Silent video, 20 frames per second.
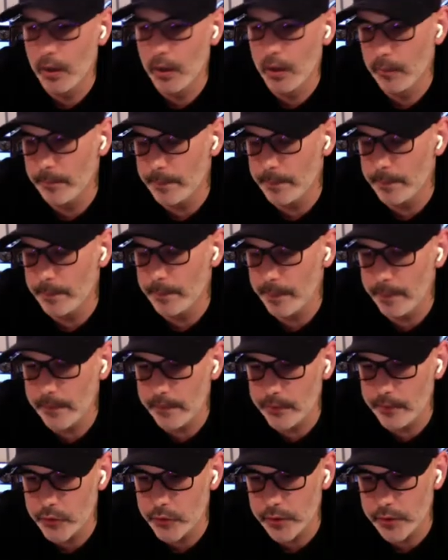
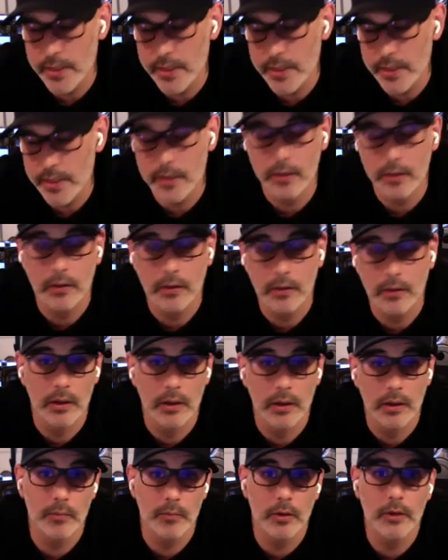You can get it on
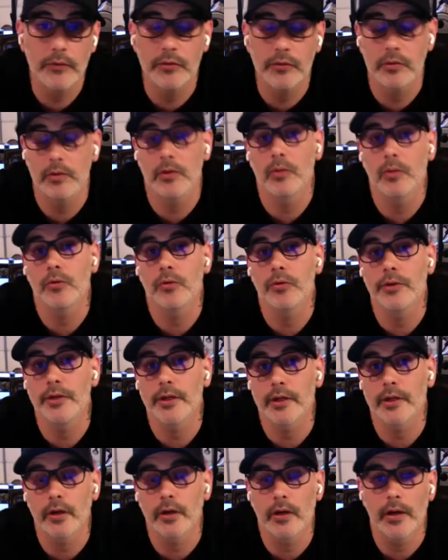Barnes and Noble. You can get it
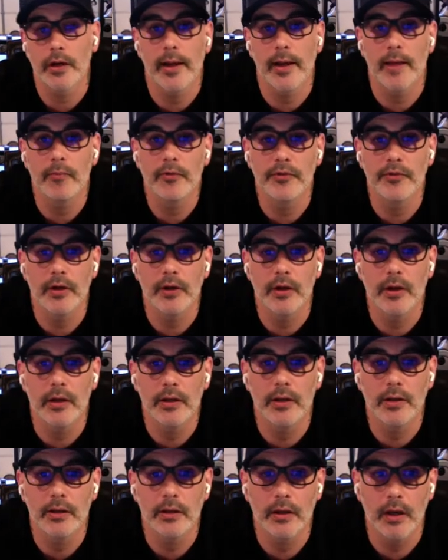on Amazon.
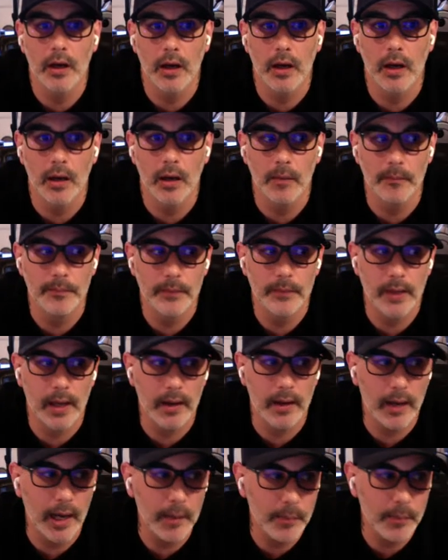
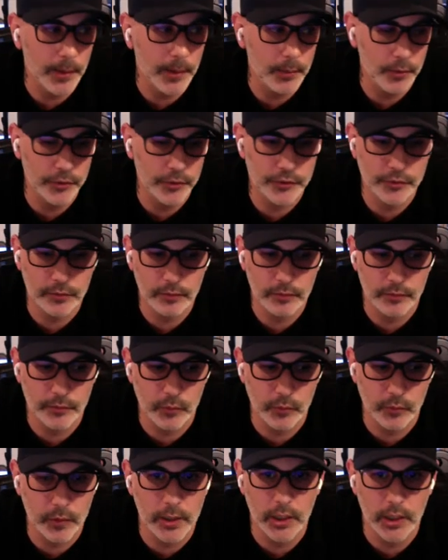I published
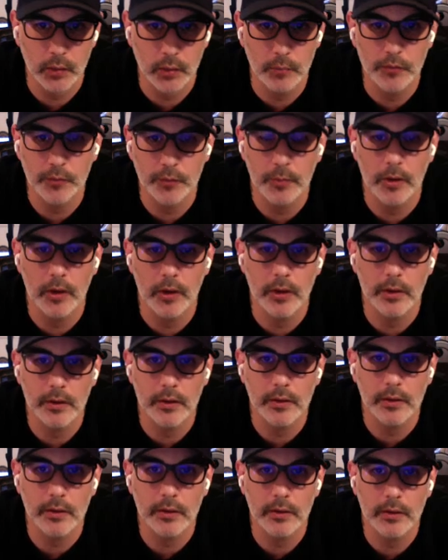through Ingram Spark,
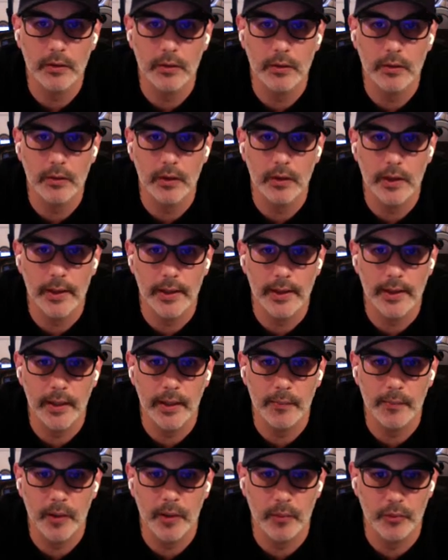and I
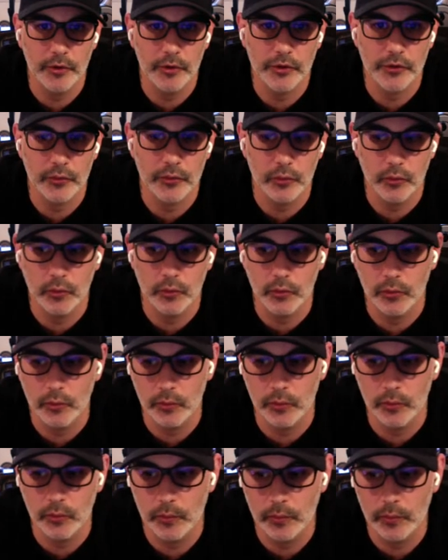published
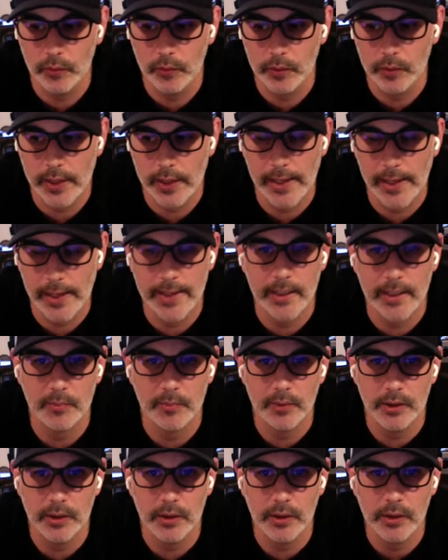through
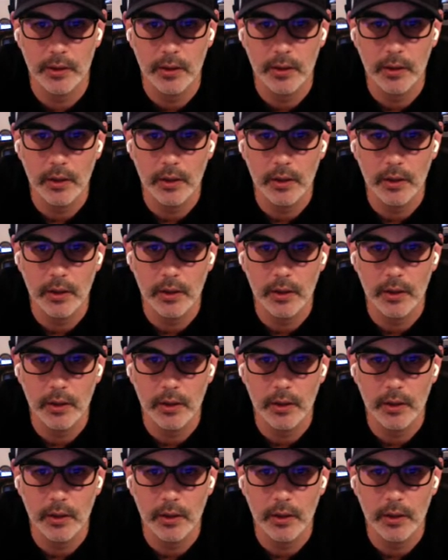KDP.